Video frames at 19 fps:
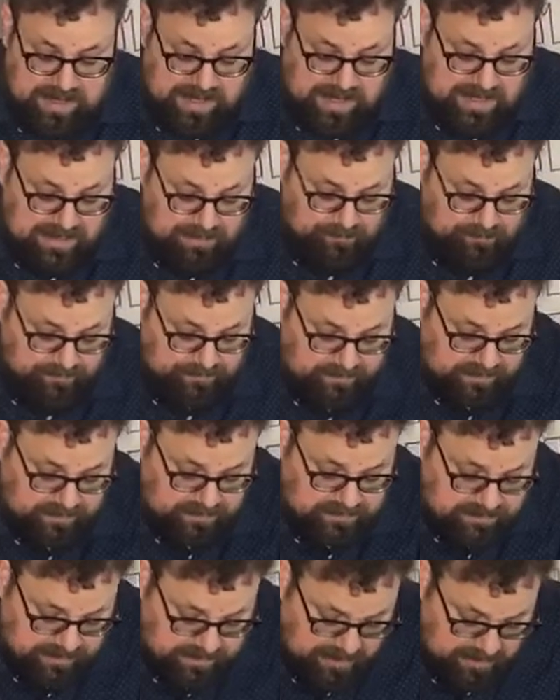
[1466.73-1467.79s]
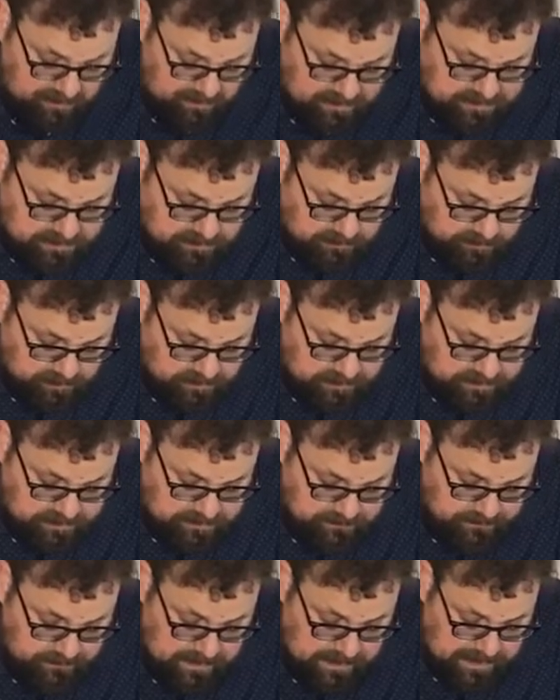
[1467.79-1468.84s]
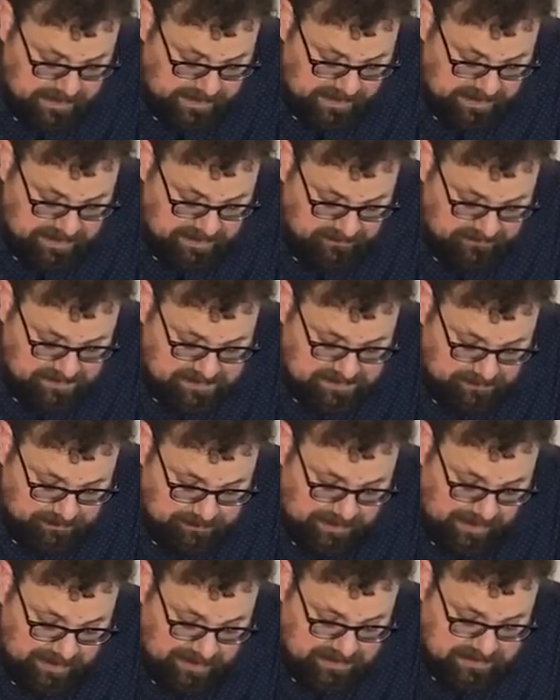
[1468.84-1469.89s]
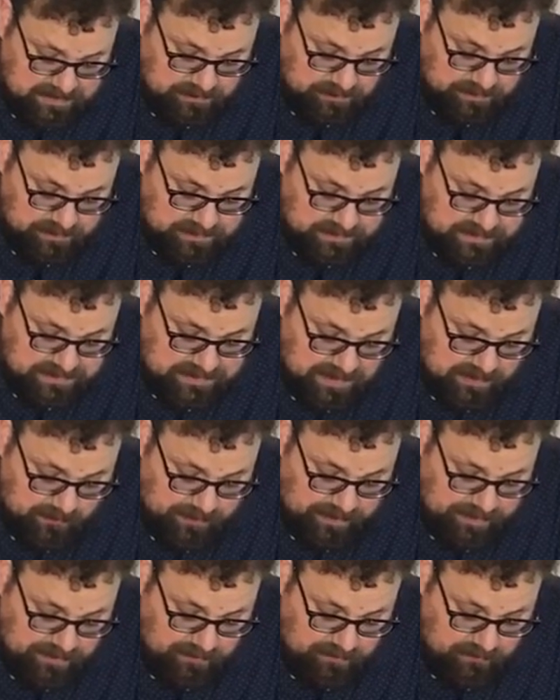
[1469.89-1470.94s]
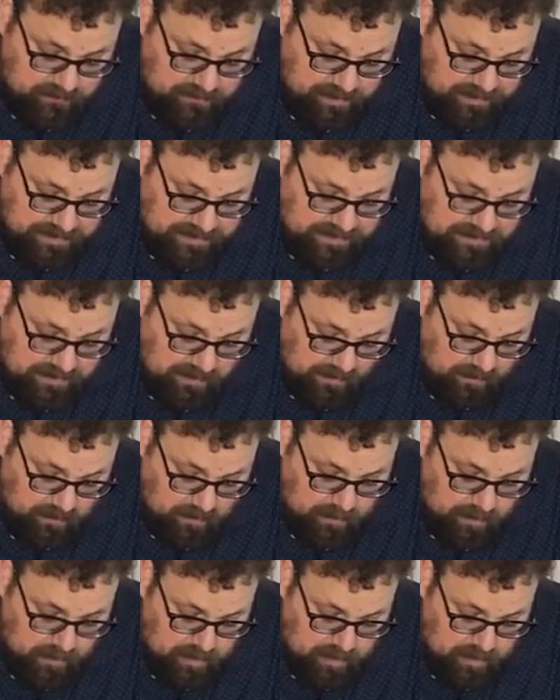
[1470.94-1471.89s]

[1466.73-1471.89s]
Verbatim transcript: animals like pterosaurs and even some dinosaurs is that we don't really know